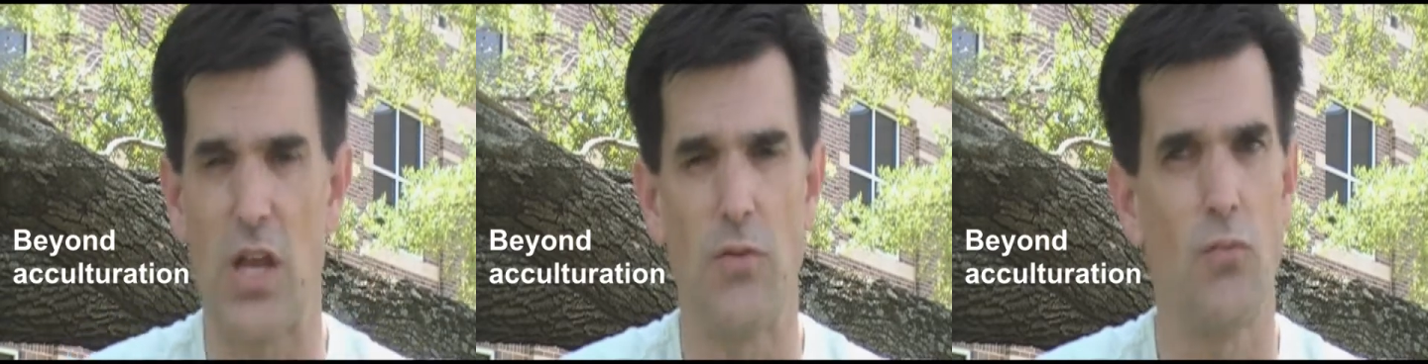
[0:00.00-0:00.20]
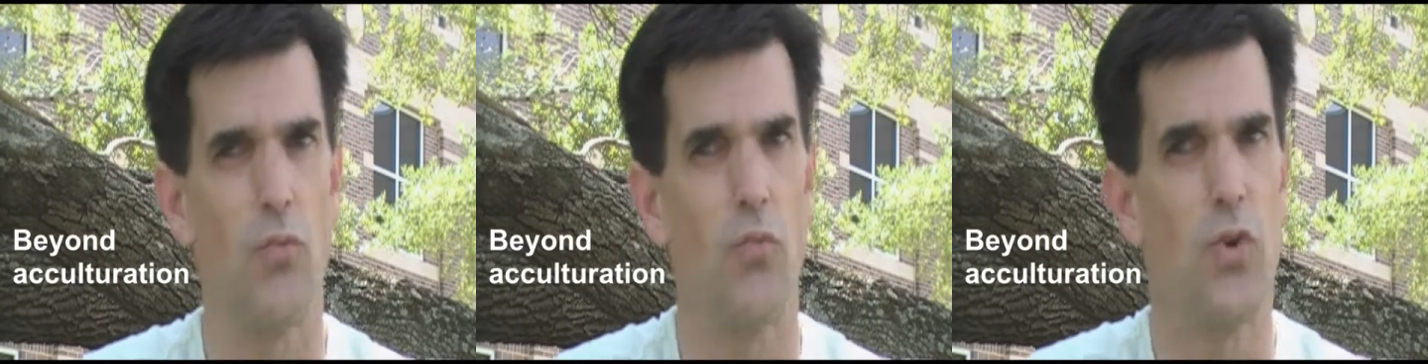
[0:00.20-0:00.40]

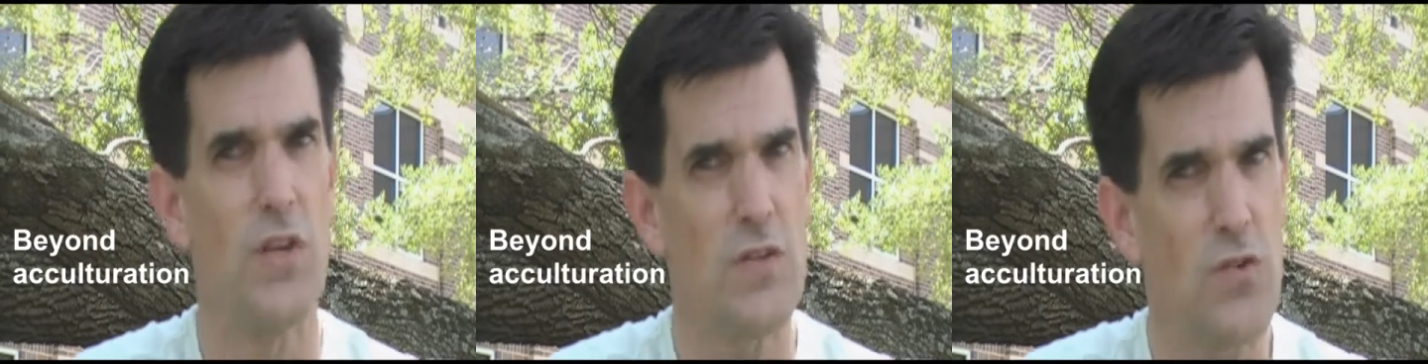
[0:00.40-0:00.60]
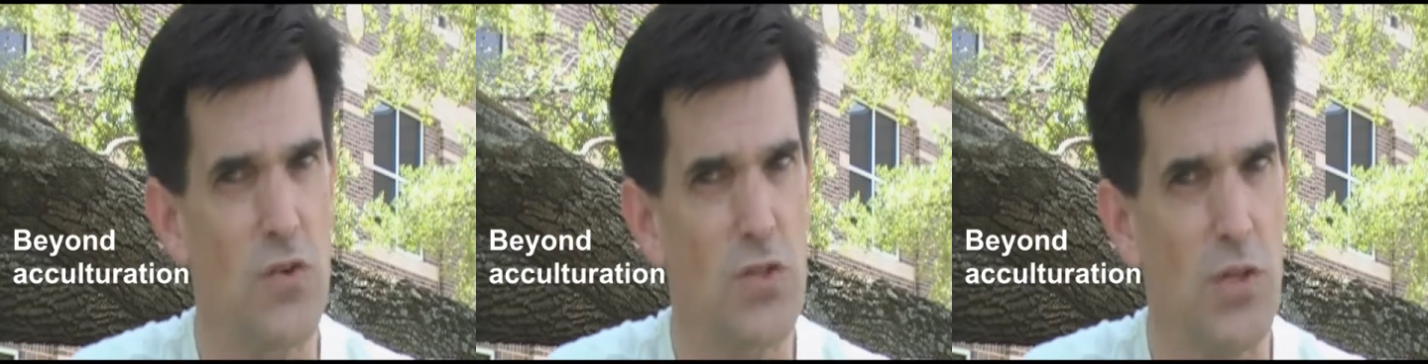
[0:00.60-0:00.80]
and
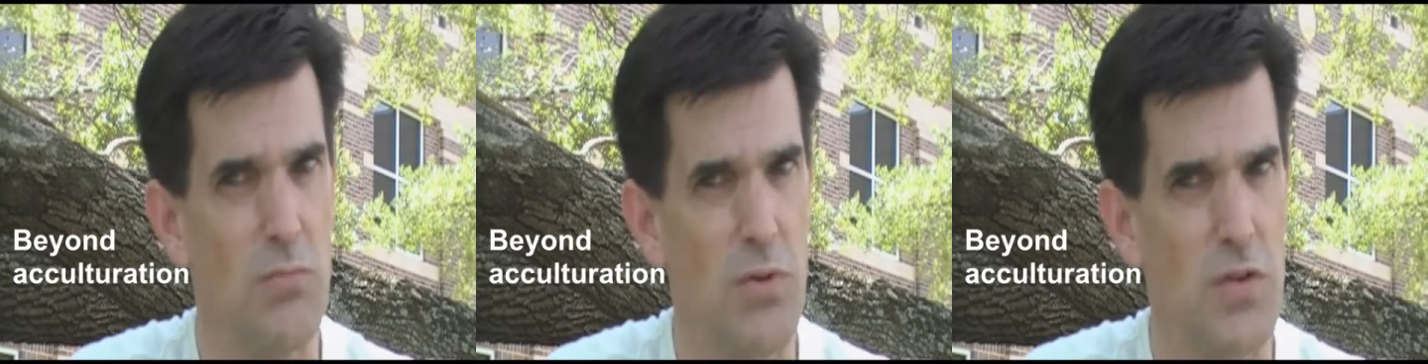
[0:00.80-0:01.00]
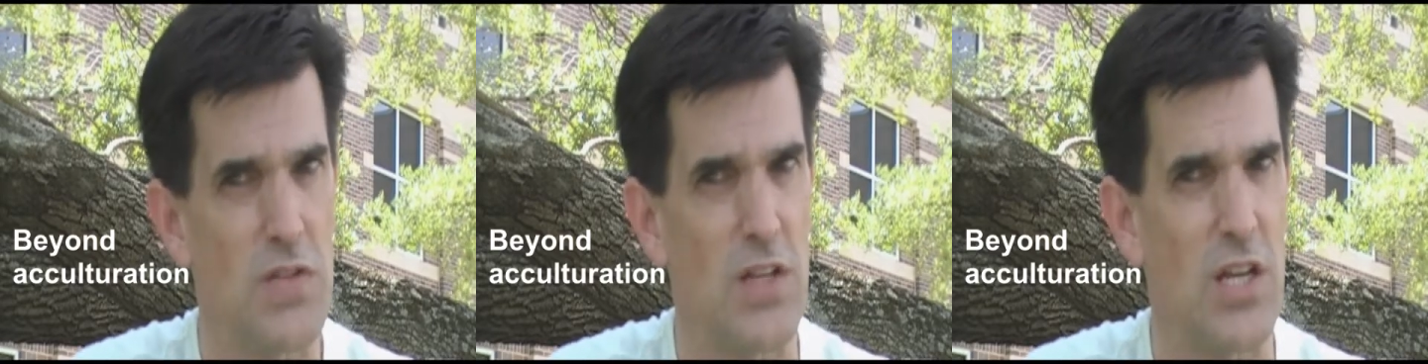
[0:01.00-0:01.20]
research
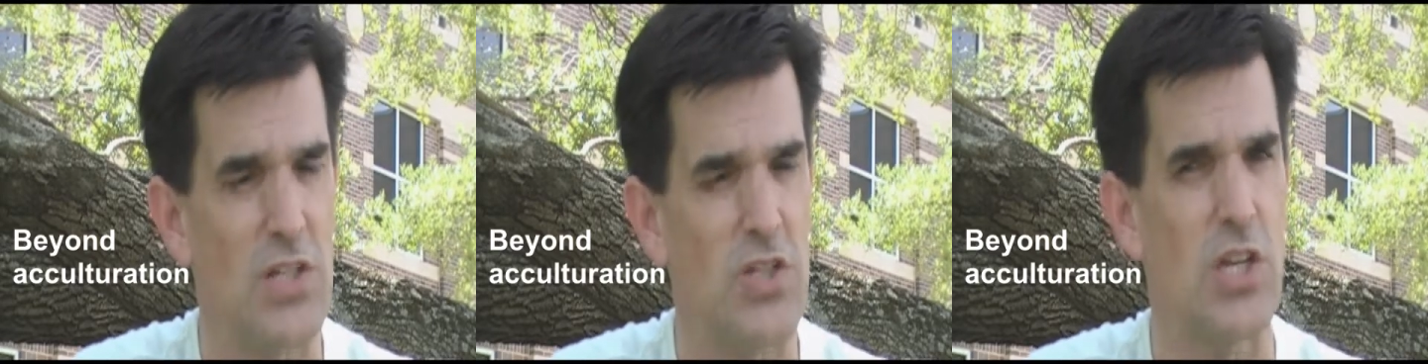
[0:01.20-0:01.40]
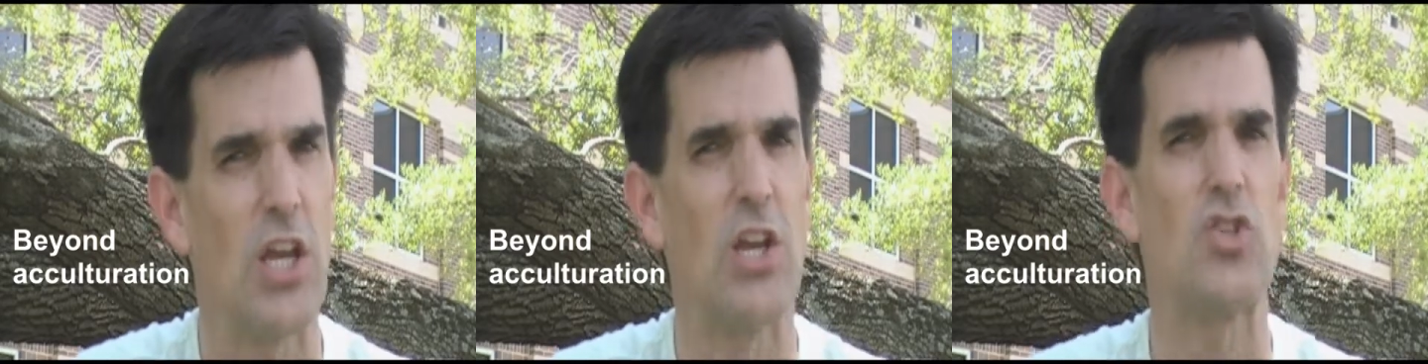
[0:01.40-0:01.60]
in music
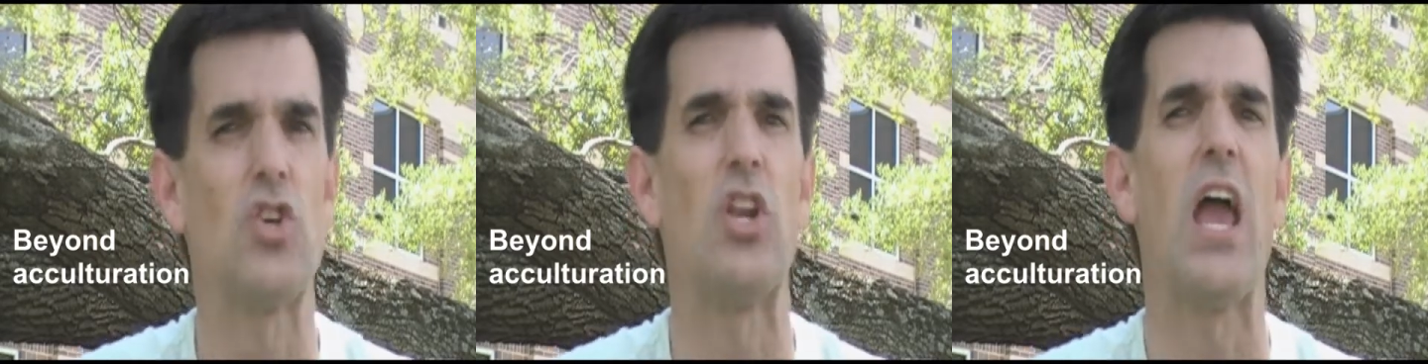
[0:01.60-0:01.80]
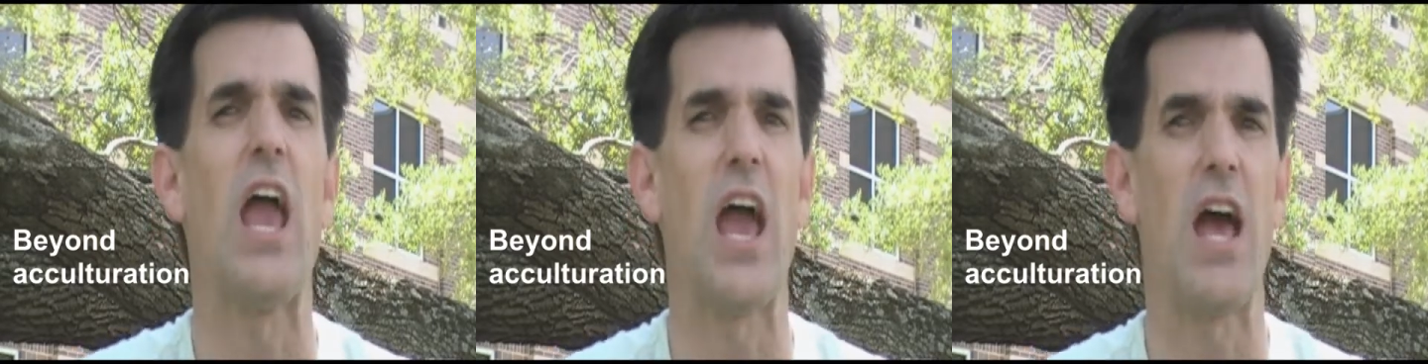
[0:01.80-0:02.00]

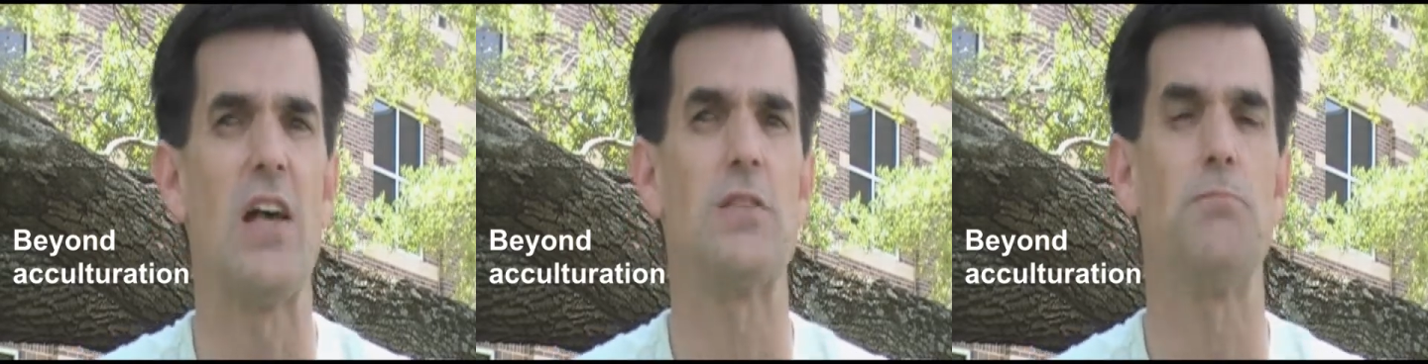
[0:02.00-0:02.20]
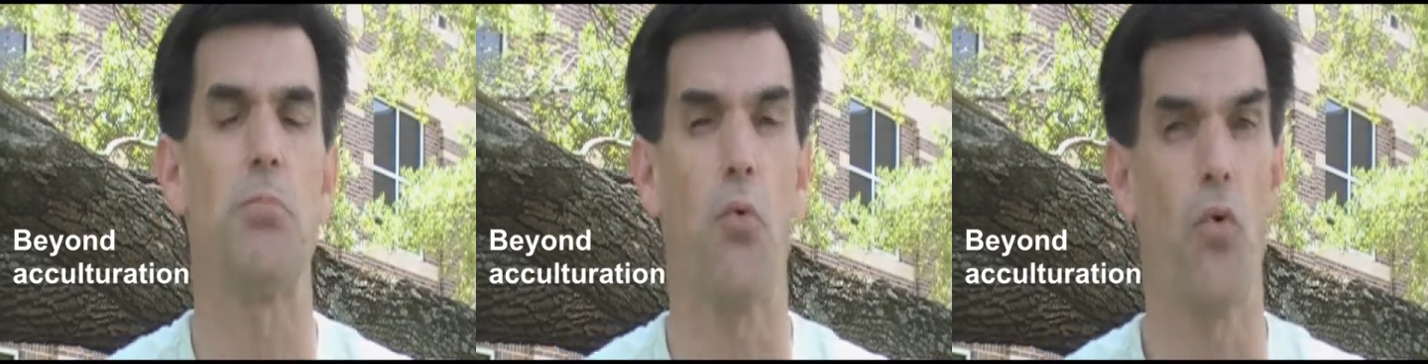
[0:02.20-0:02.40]
education
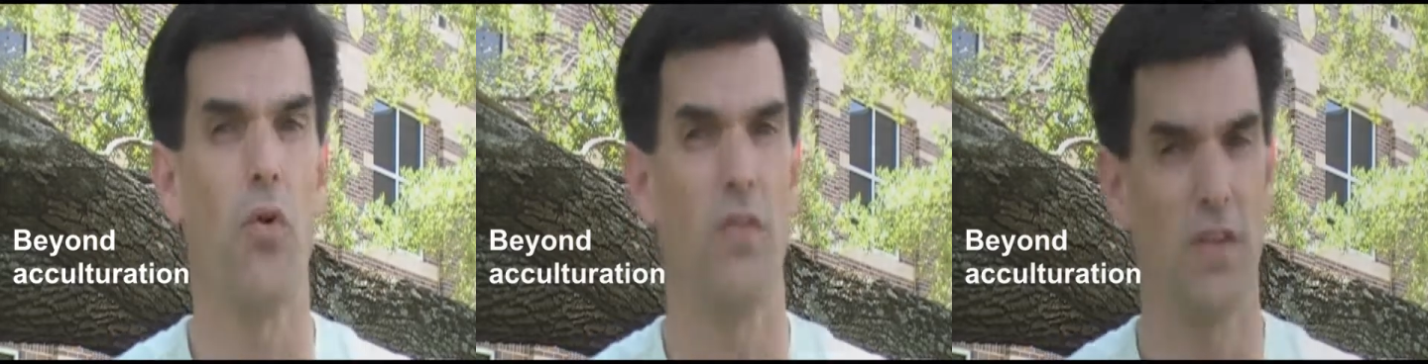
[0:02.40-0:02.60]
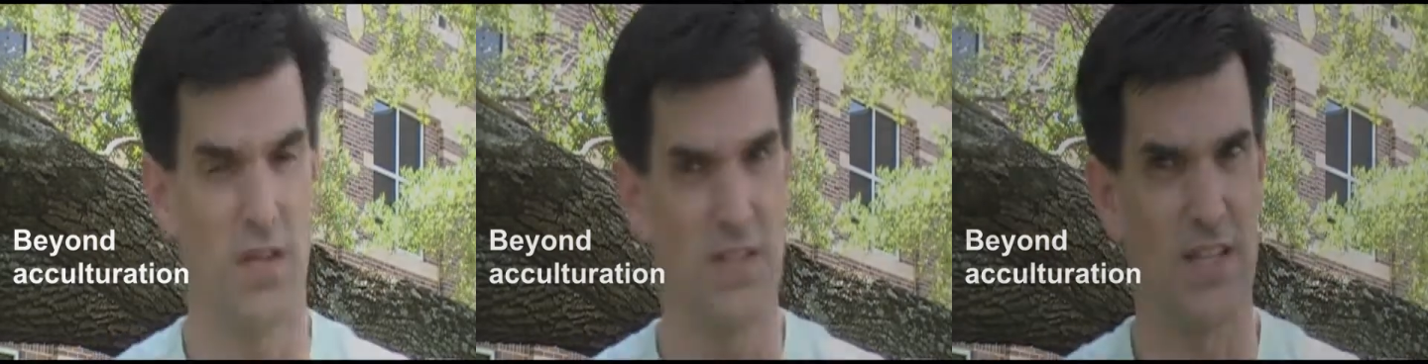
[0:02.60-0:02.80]
has
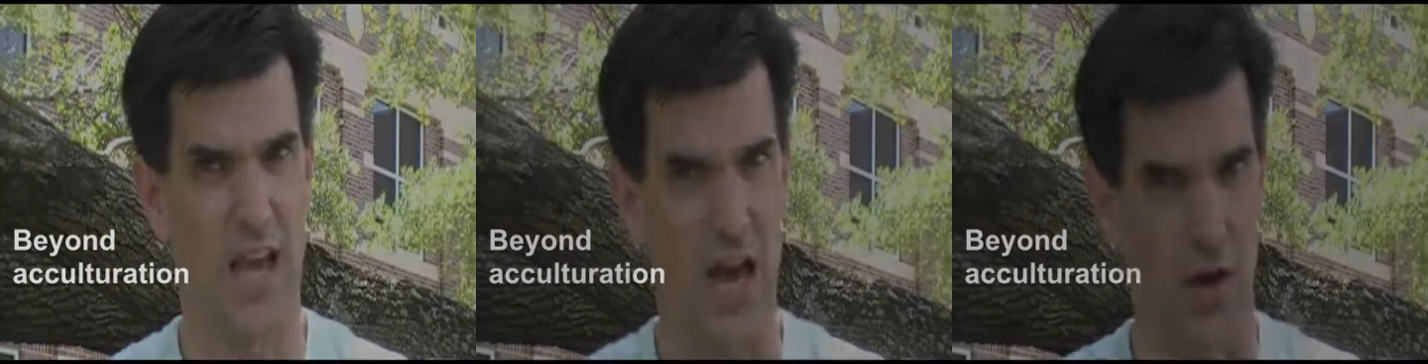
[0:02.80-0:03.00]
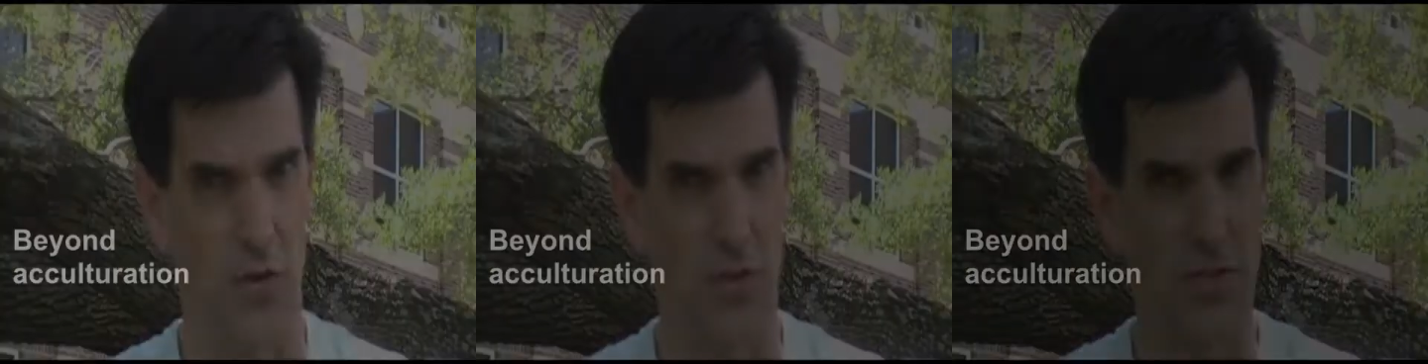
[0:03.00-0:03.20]
borne this out.